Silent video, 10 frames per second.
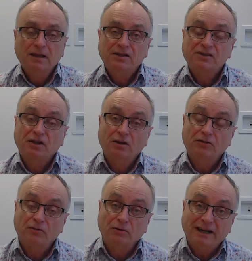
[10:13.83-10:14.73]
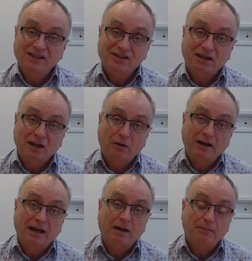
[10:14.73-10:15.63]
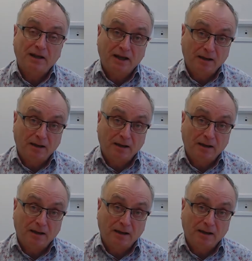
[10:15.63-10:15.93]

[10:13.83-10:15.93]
So the rates are going up